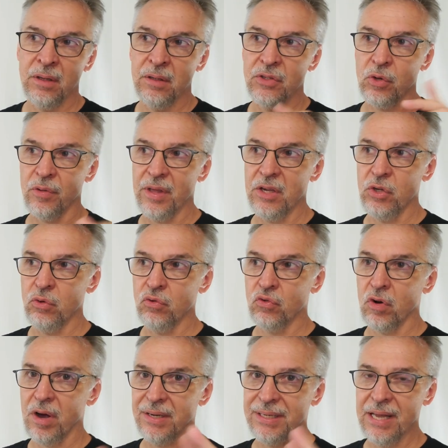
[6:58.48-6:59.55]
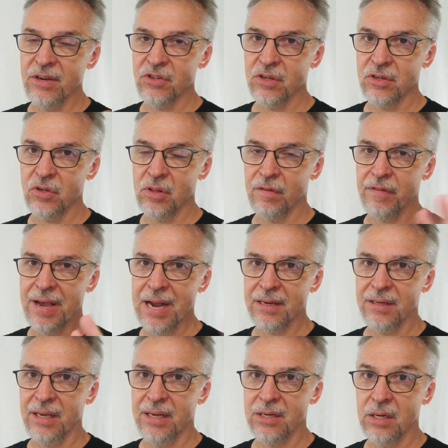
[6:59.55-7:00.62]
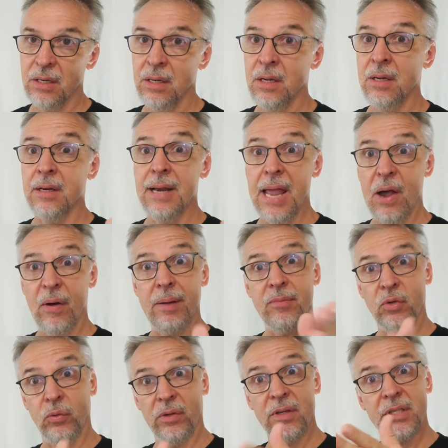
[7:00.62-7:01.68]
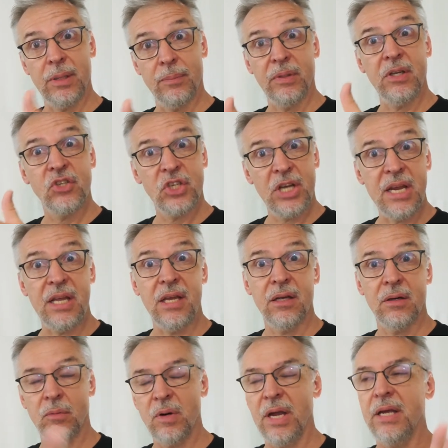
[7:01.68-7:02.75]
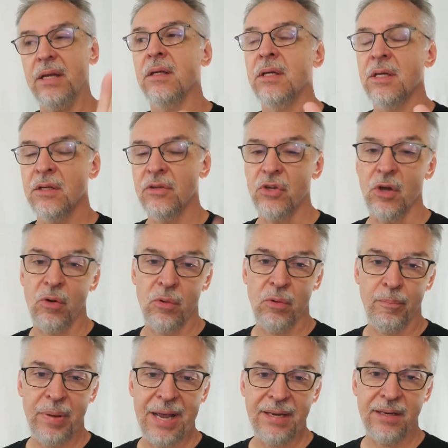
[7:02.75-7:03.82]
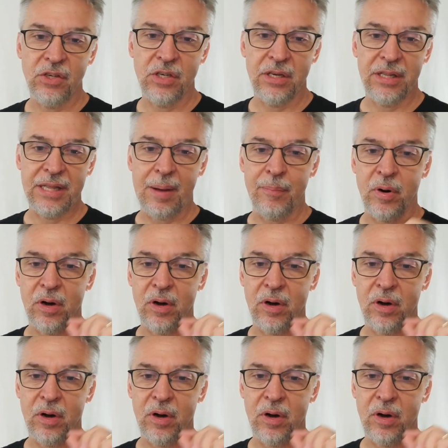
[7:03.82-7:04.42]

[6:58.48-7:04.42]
so that you draw attention to the fact that now I'm doing something shady, right? So pay attention to that